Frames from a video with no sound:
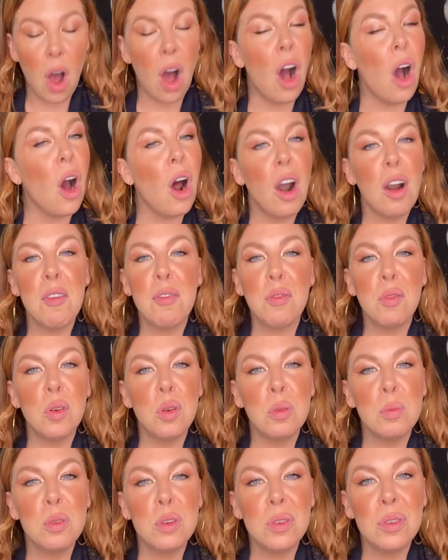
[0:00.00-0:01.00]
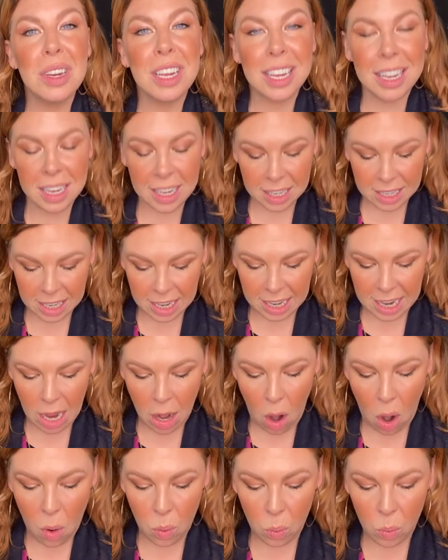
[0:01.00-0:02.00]
our full moon healing
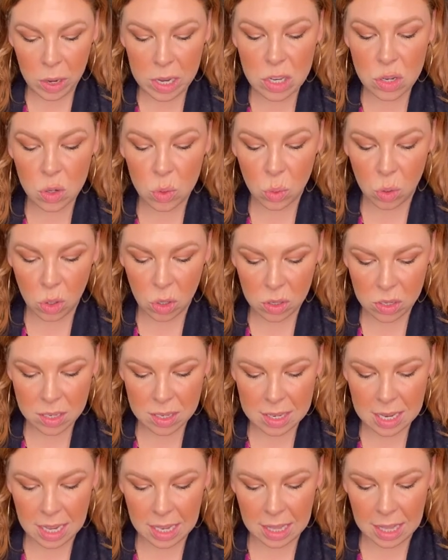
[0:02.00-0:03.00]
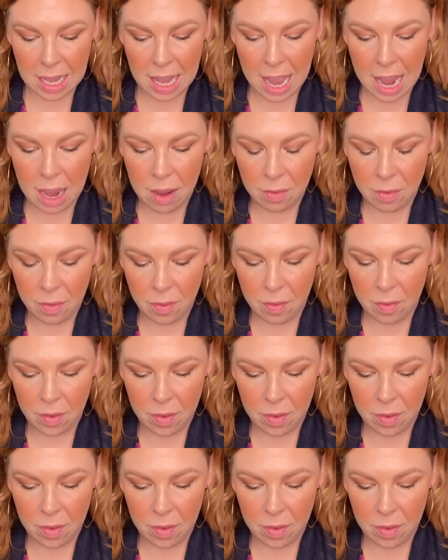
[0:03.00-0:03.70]
and our rituals to life?